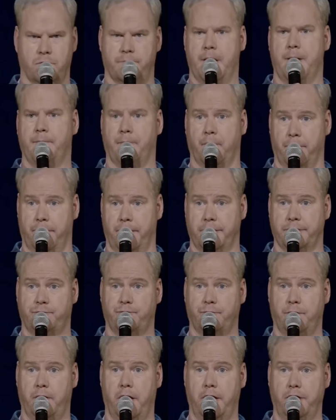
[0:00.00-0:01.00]
Remember
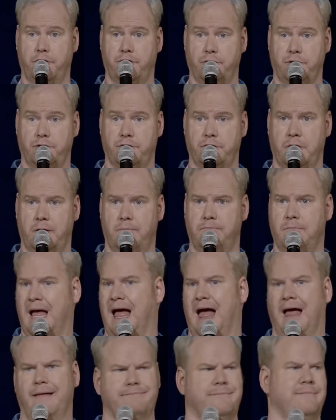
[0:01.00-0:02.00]
this relationship?
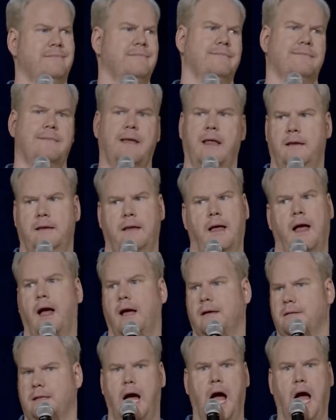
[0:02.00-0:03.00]

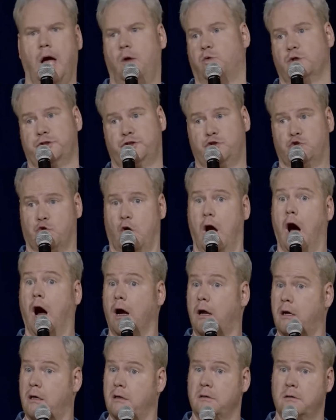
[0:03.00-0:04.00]
I was
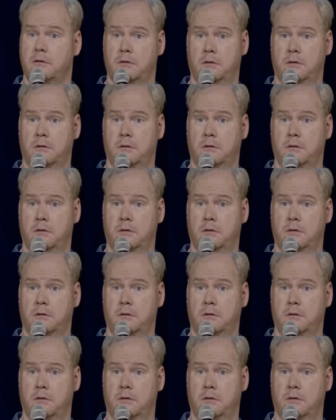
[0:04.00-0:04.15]
drunk.